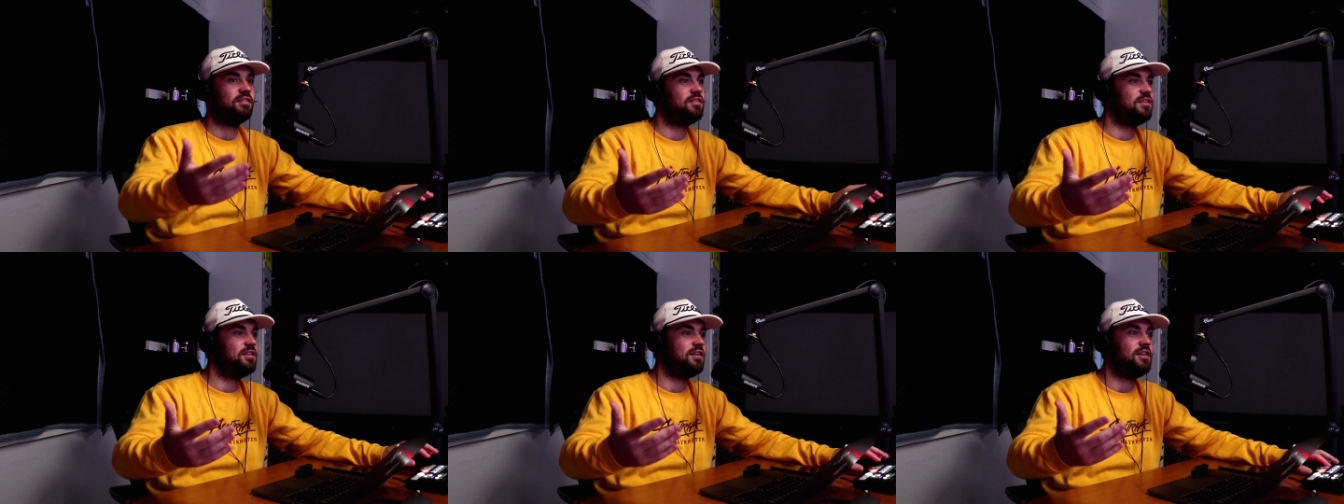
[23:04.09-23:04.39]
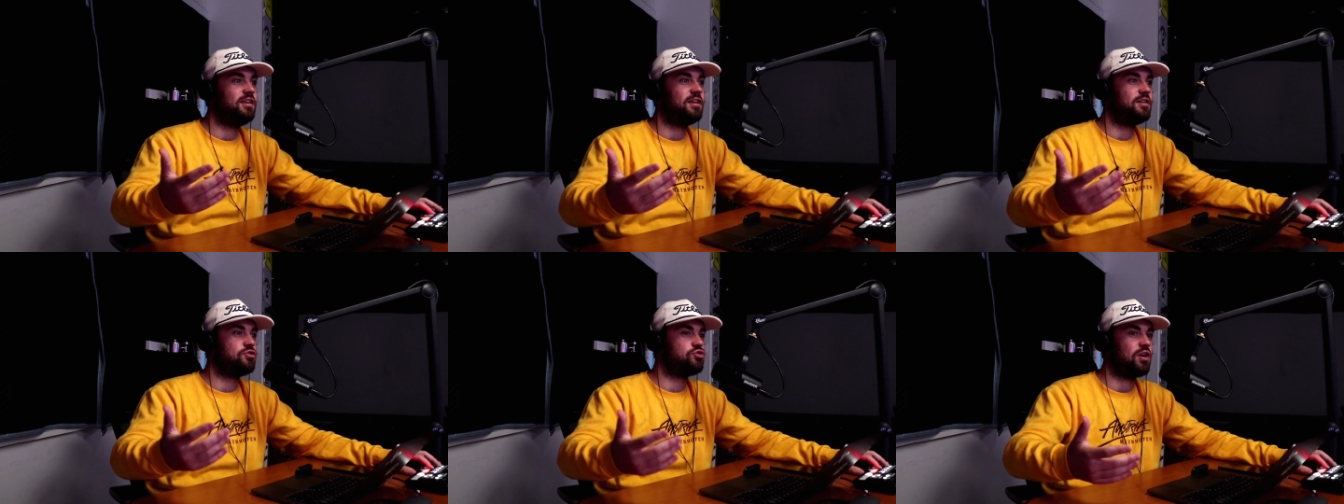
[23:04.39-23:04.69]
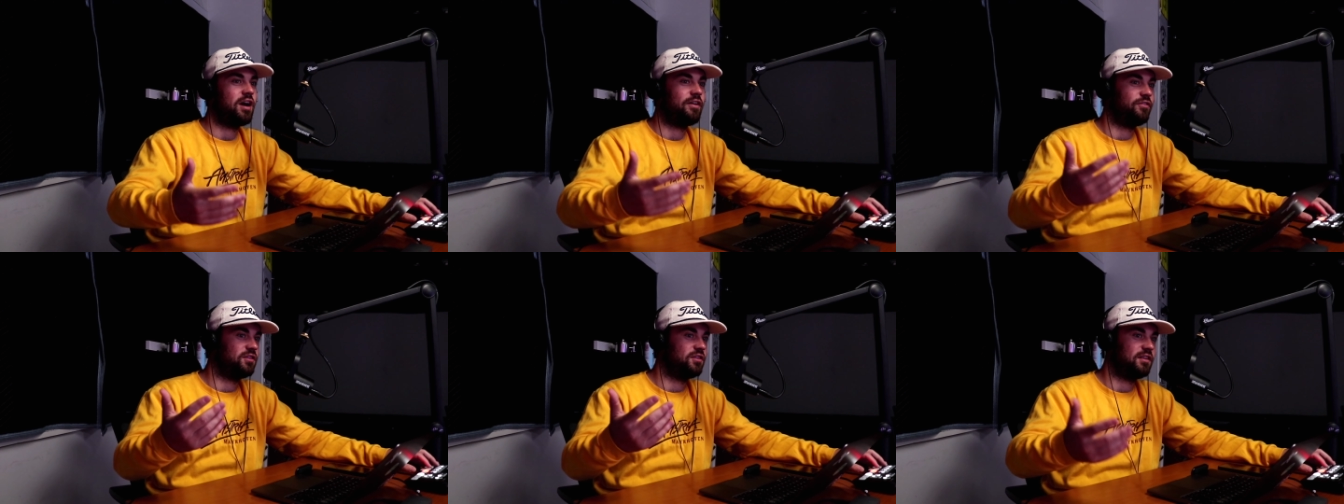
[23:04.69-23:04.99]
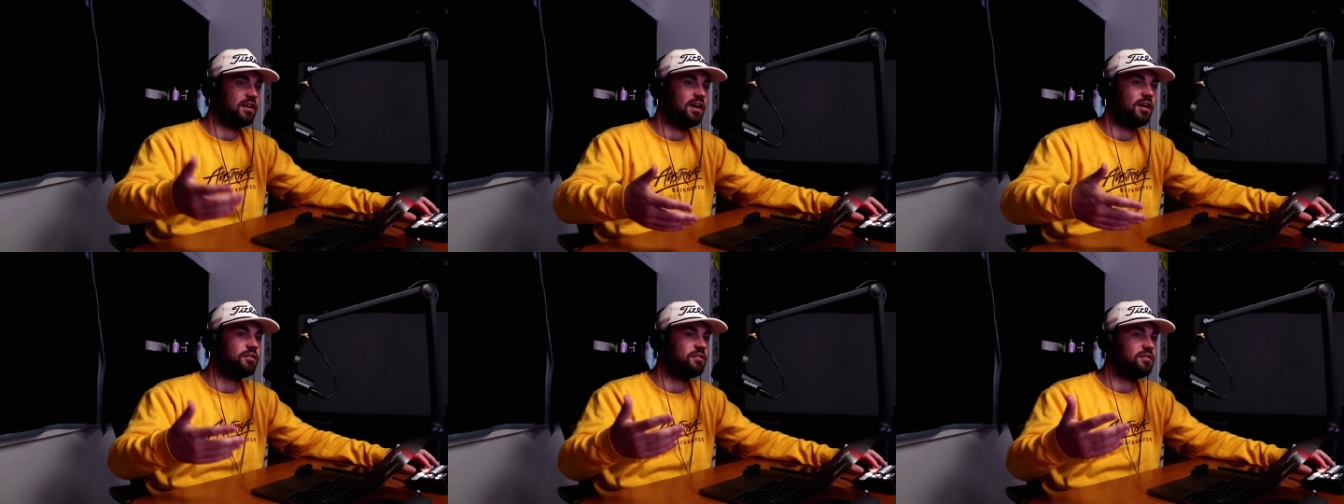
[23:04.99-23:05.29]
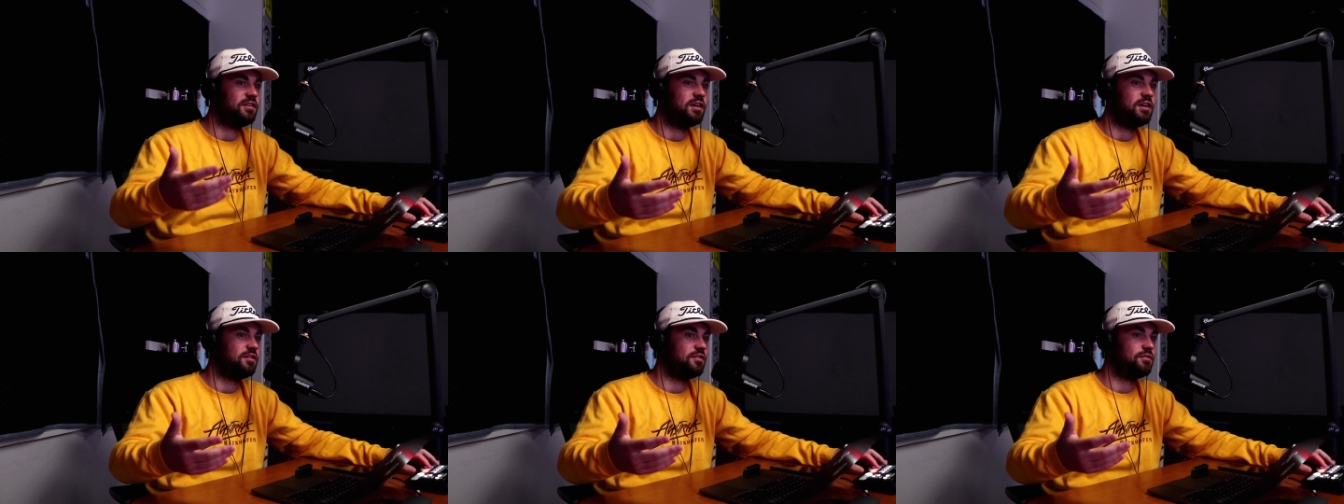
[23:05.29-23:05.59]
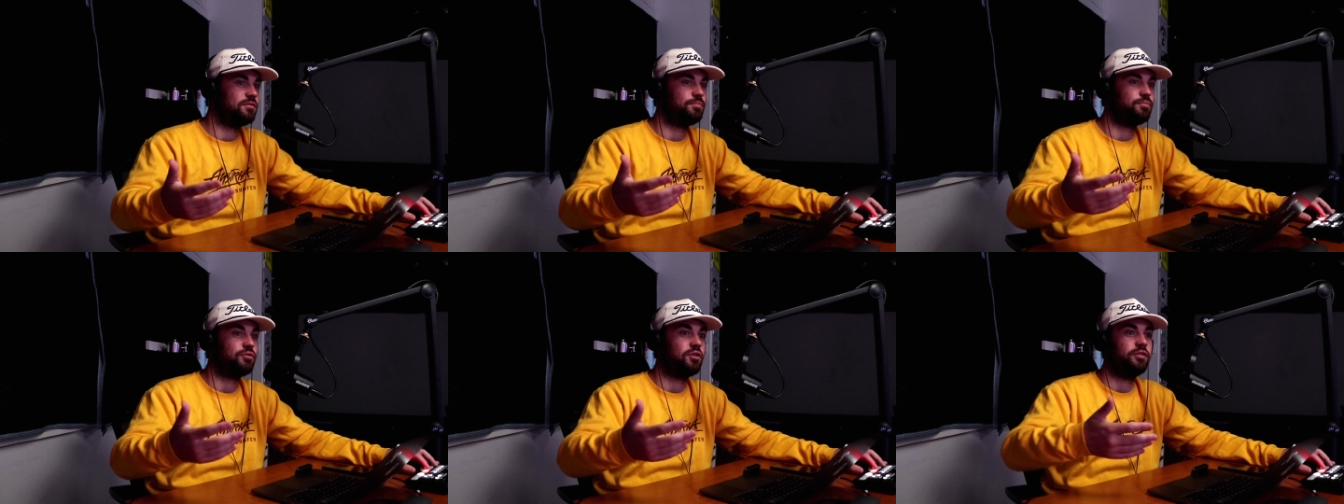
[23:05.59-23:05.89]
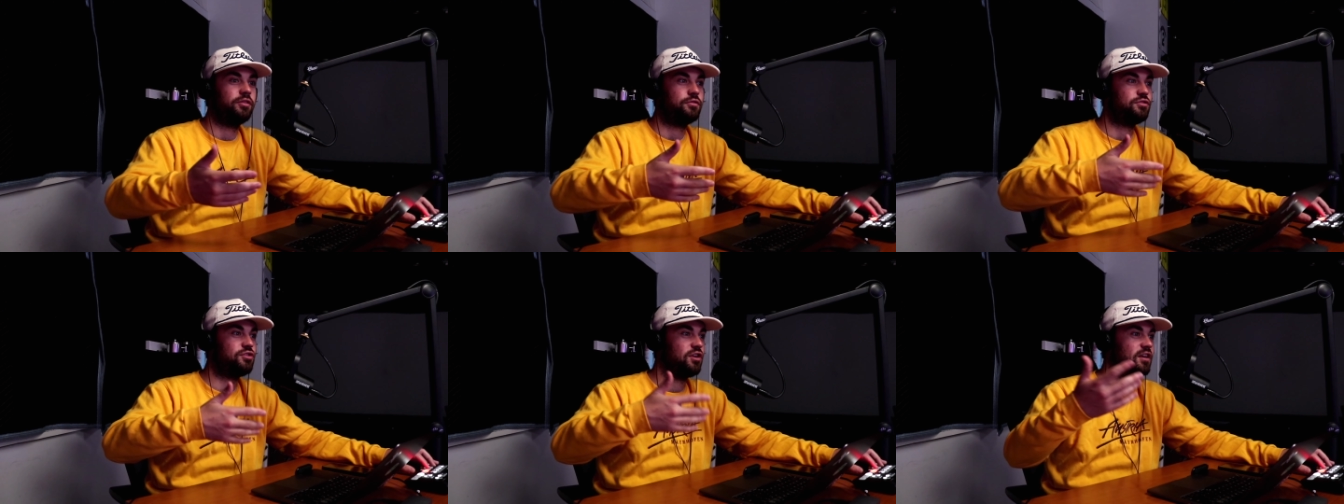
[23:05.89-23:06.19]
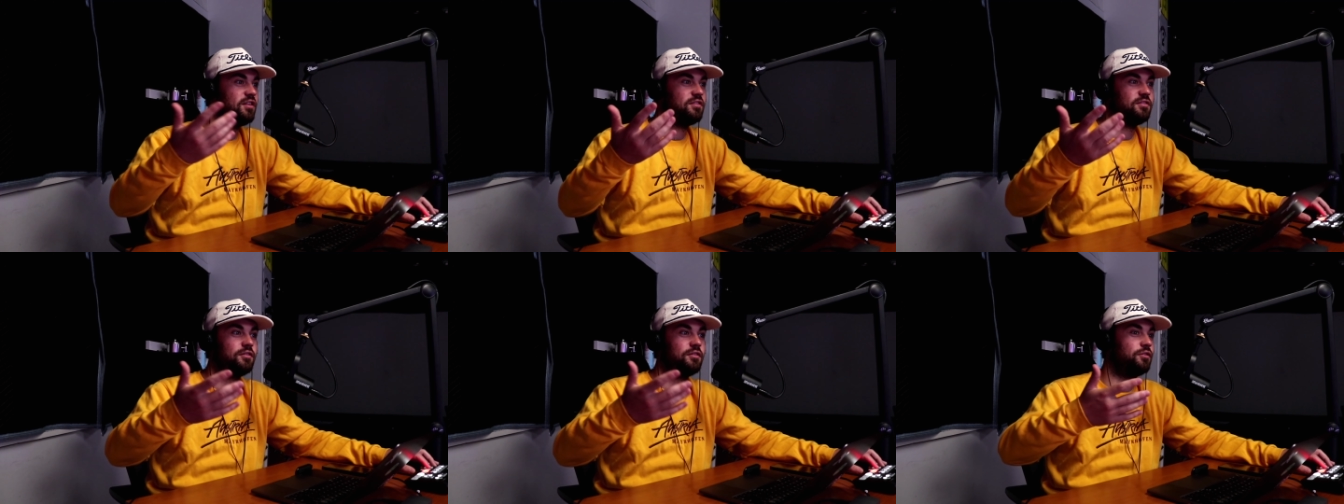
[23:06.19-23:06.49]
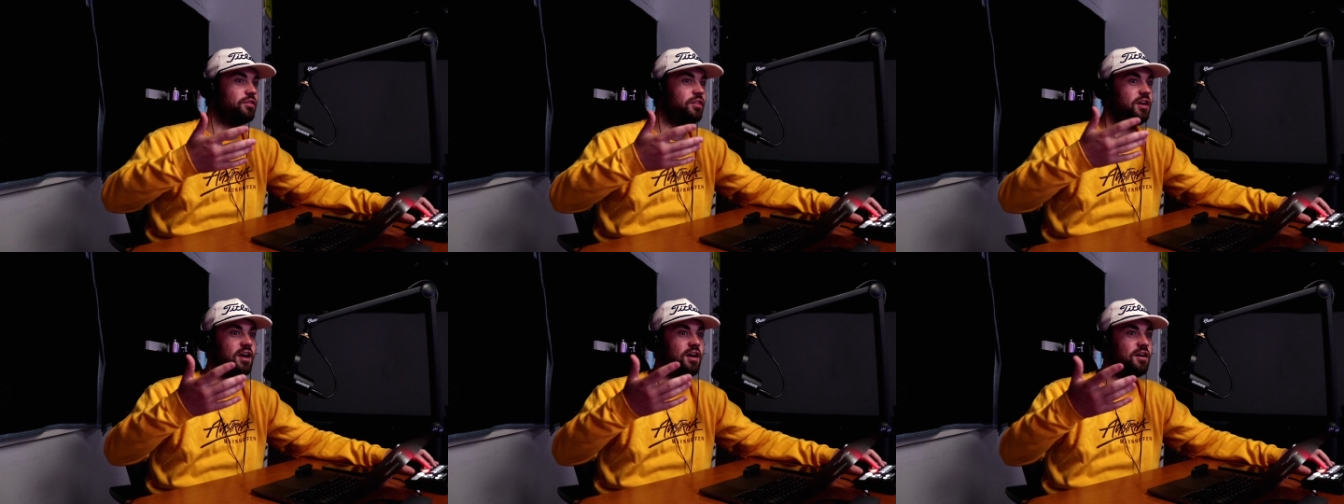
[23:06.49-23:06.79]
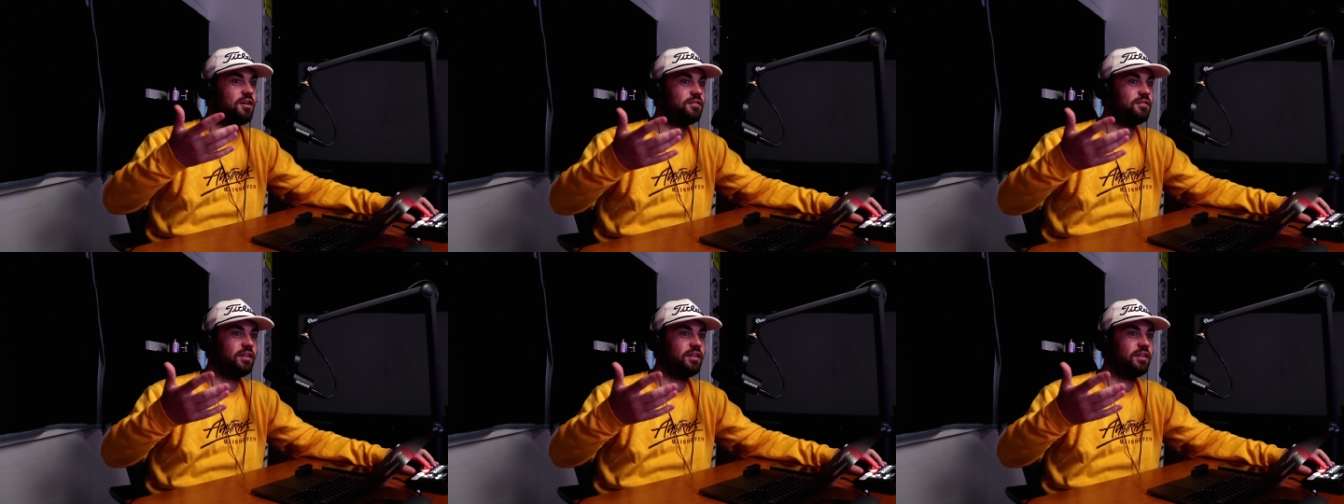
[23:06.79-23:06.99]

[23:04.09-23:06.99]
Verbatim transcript: tee and Travis Kelce and his brother Jason are there,